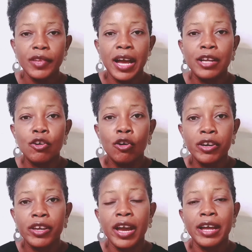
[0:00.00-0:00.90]
And
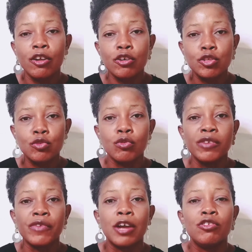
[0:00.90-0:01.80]
okay, and also,
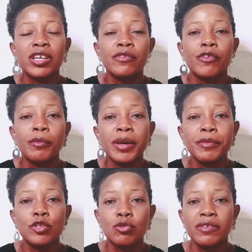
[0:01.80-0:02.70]
if you are looking for
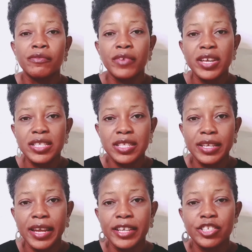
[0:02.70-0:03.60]
maybe to invest
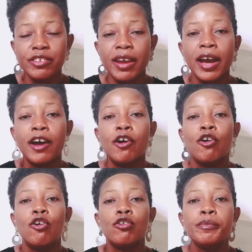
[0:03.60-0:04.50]
in Nigeria
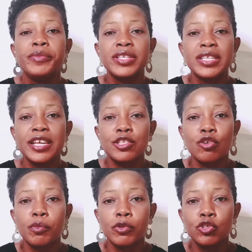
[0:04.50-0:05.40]
or business
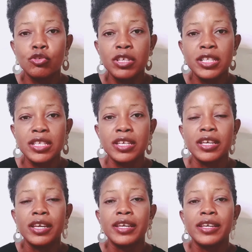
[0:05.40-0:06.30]
opportunity
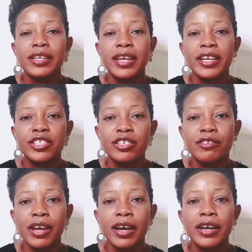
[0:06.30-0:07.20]
in
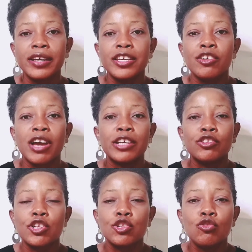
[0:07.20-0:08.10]
Nigeria, you can
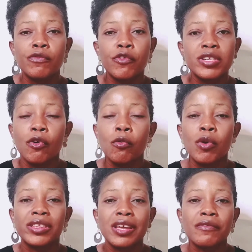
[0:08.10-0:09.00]
just look for
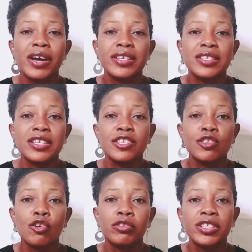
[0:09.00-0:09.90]
whatever it is
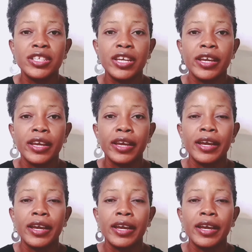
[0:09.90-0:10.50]
not there